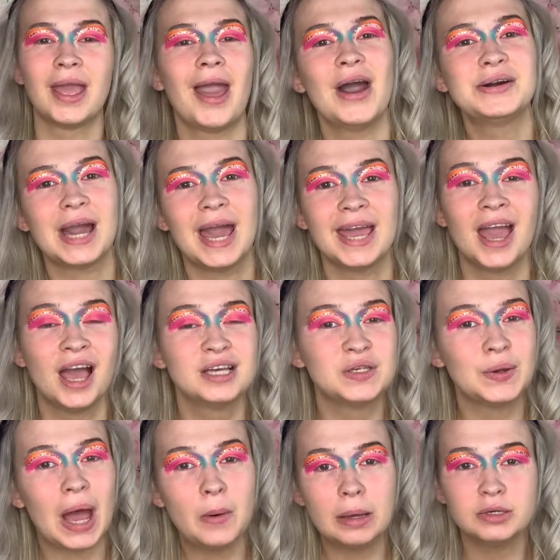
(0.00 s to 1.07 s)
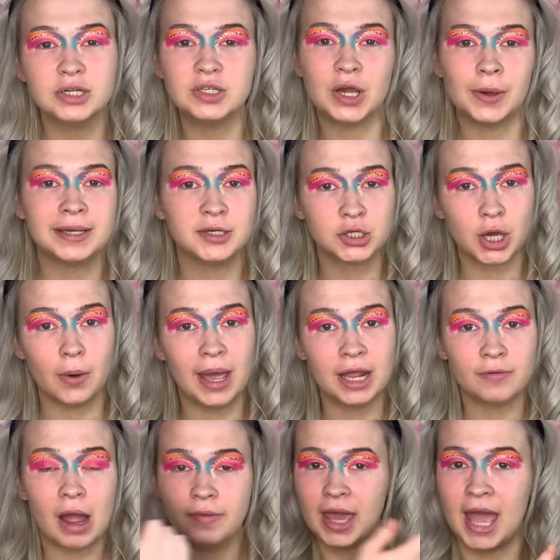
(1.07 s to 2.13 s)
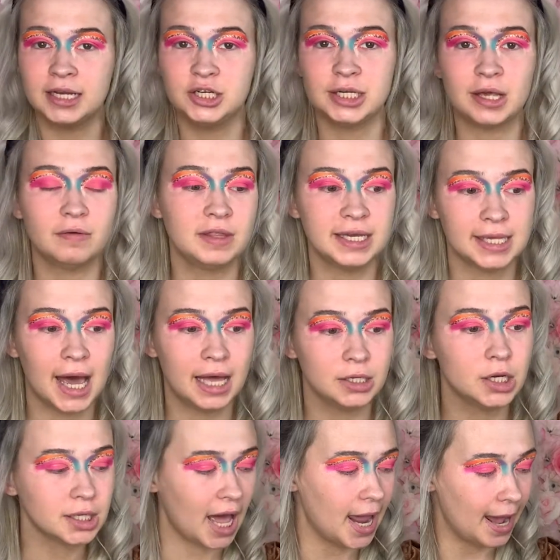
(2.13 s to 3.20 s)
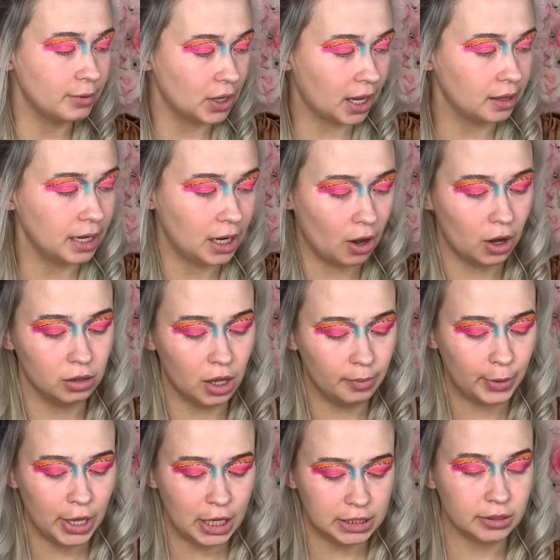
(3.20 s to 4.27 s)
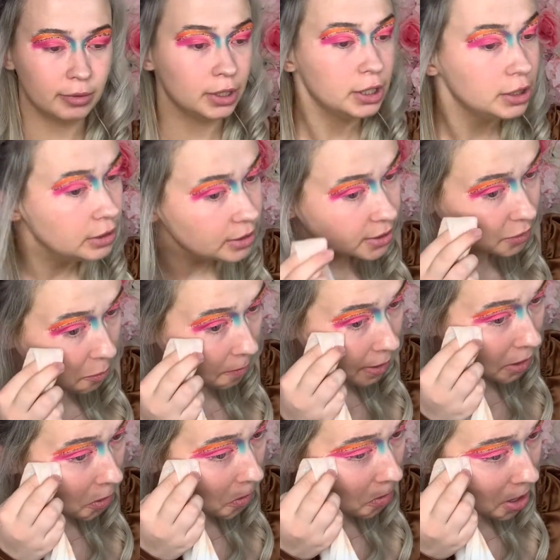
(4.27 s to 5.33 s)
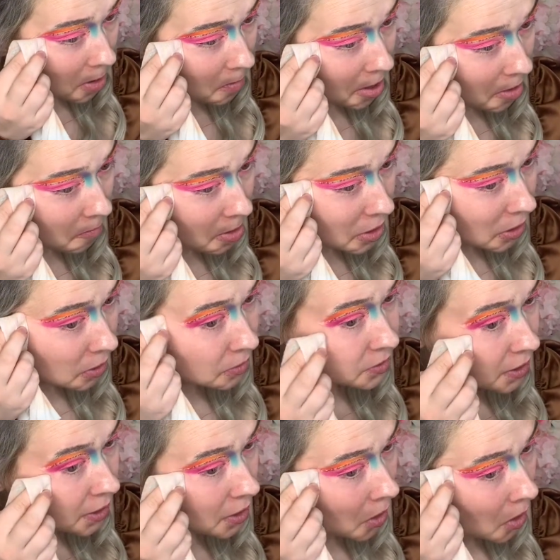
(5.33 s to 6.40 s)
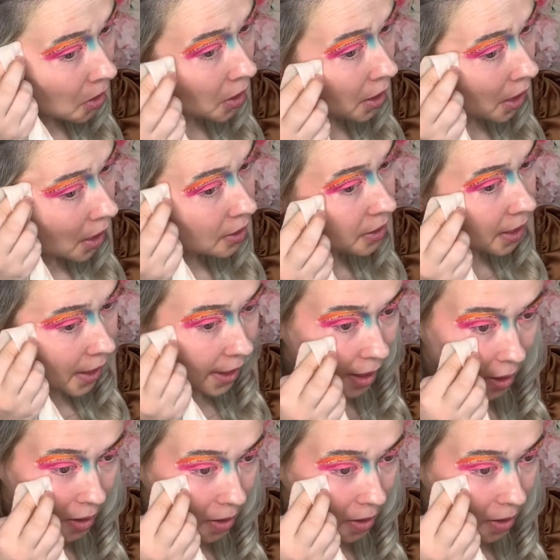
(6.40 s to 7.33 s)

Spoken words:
Okay, so now what I'm going to do is just go in around the edges of this eye look, and I'm going to clean it all up. So I'm going to use the makeup wipe that I've been using and get